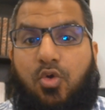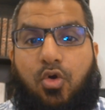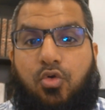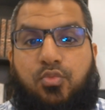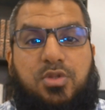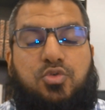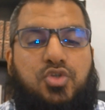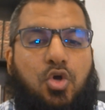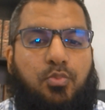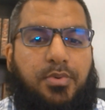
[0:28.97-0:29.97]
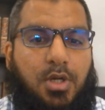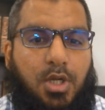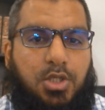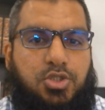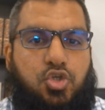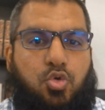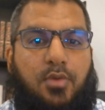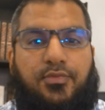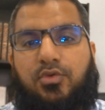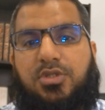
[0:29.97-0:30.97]
Or we lose hope. So, a
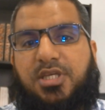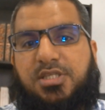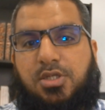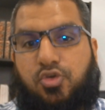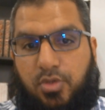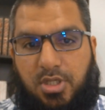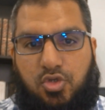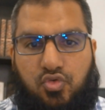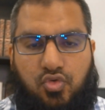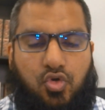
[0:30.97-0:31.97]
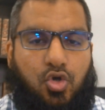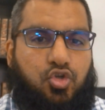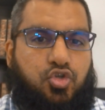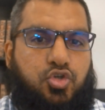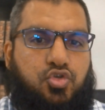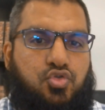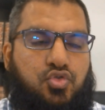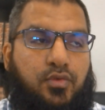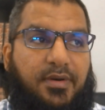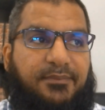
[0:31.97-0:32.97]
few things that you can do
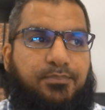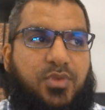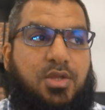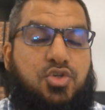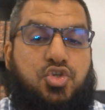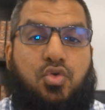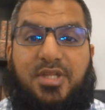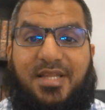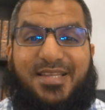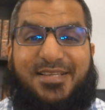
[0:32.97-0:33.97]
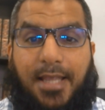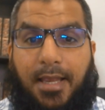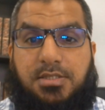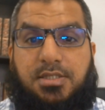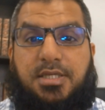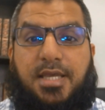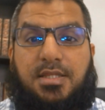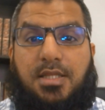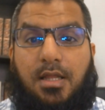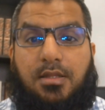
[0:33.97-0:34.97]
to ensure that things actually
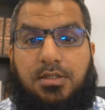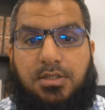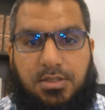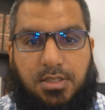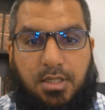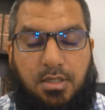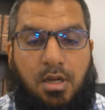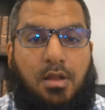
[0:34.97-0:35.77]
get done this year.